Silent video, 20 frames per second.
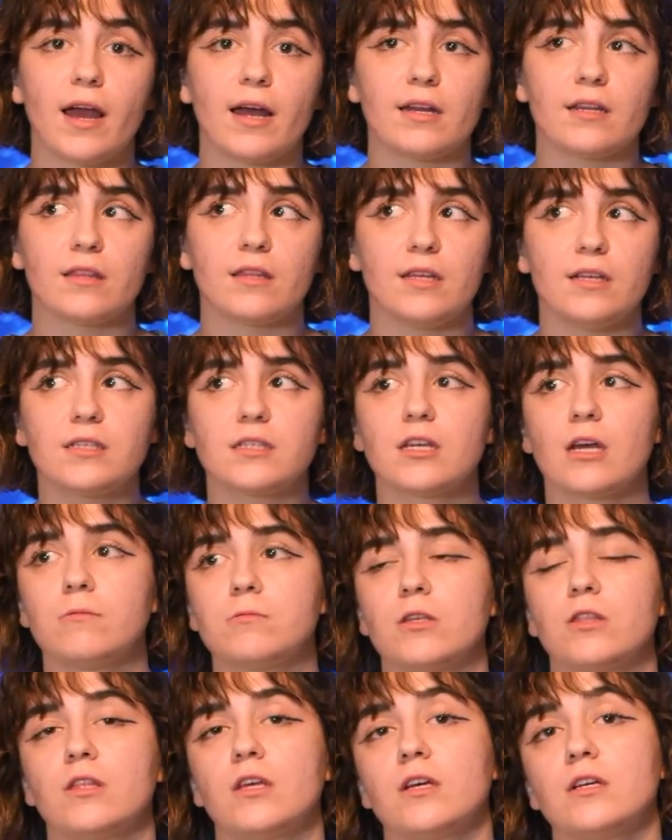And these
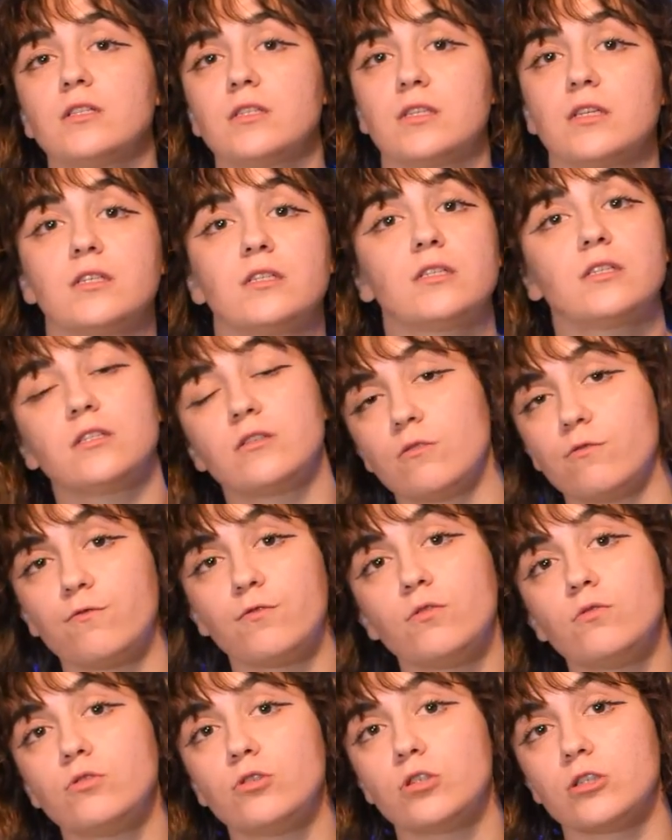types of things, this is the
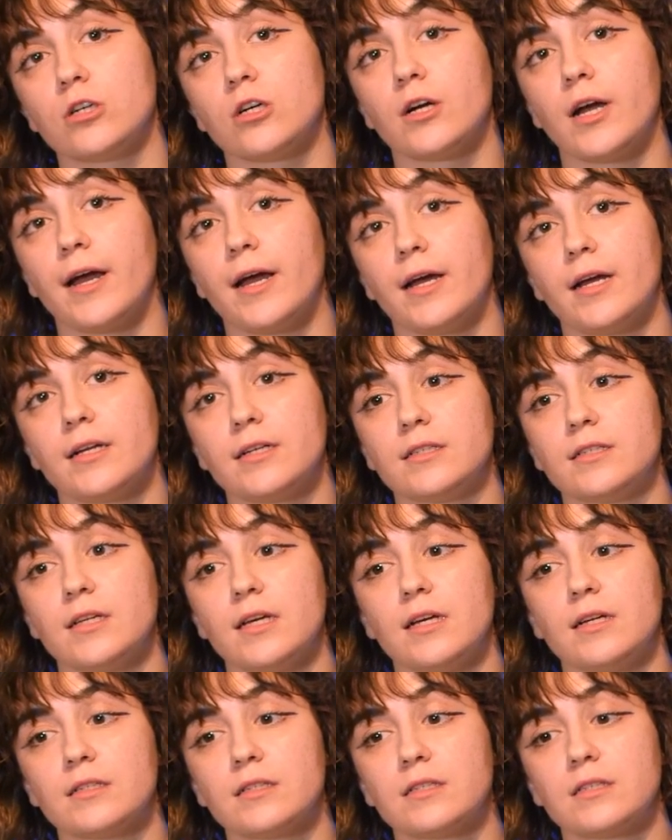future, and
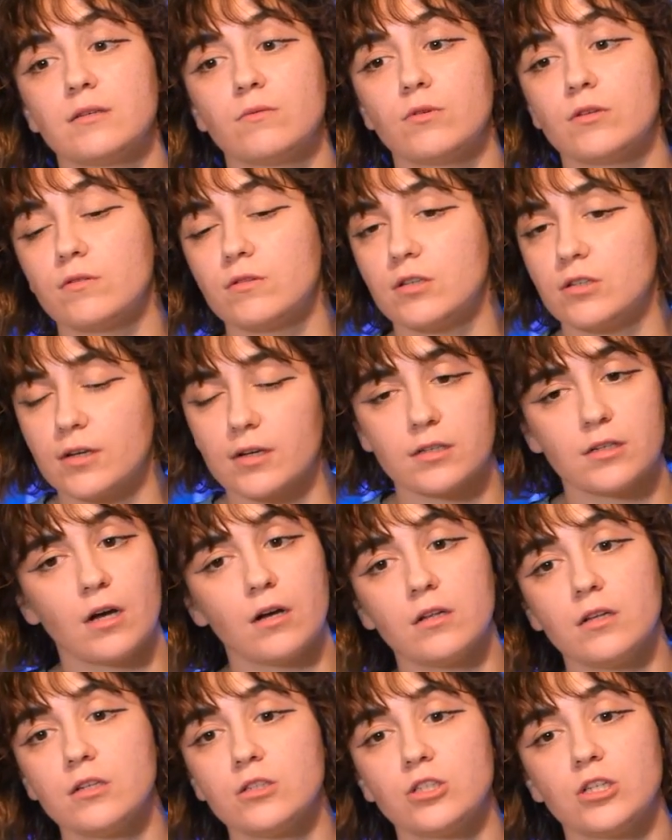it's with
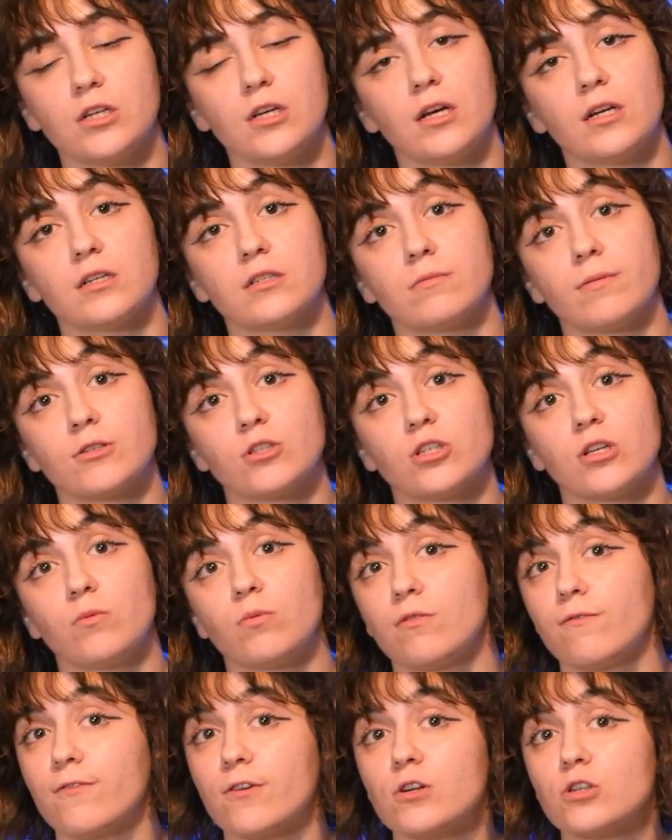technology and especially
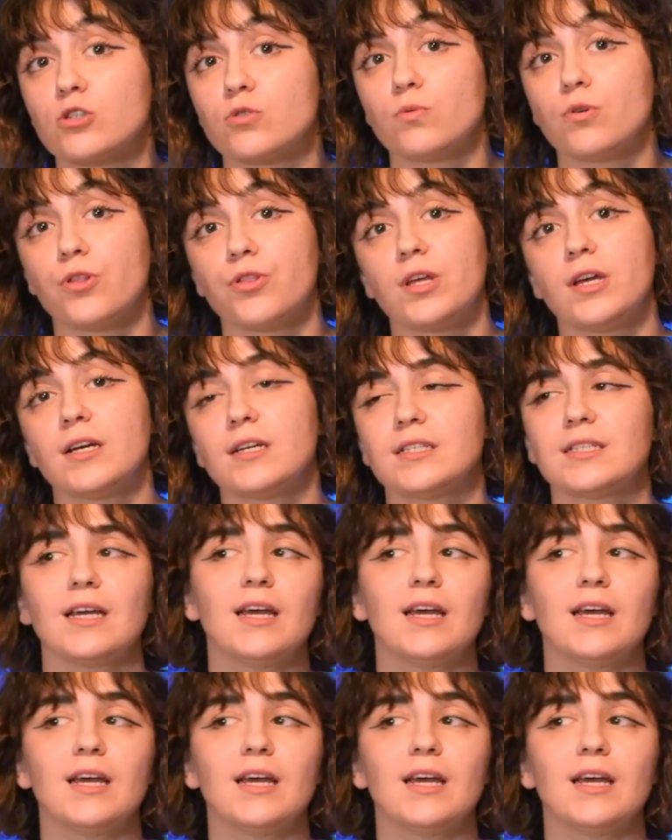with virtual things.